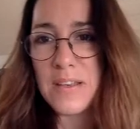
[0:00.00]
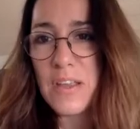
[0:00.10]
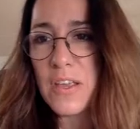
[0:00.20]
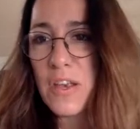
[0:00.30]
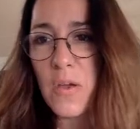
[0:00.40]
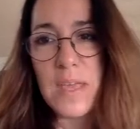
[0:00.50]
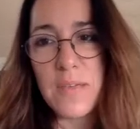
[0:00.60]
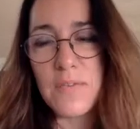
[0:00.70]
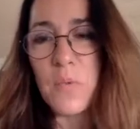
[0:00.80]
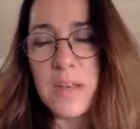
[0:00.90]
you know,
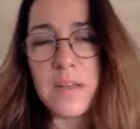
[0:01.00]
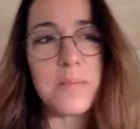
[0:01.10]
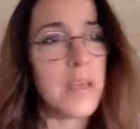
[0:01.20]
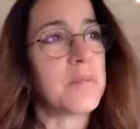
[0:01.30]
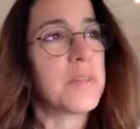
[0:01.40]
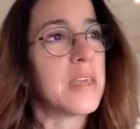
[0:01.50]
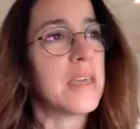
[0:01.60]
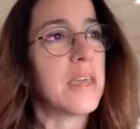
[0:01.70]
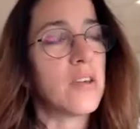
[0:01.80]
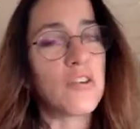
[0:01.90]
even when I'm
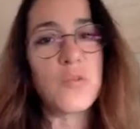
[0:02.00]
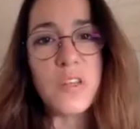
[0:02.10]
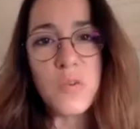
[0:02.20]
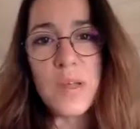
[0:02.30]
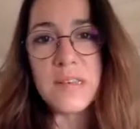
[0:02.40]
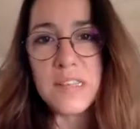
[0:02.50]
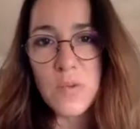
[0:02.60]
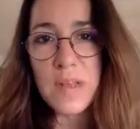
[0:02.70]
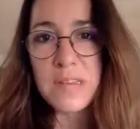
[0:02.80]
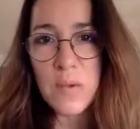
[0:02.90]
thinking, gosh, we're
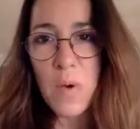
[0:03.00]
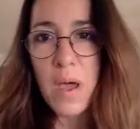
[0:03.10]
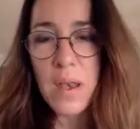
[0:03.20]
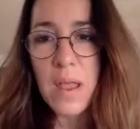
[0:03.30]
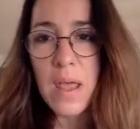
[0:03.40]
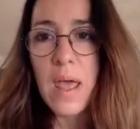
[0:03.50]
2021,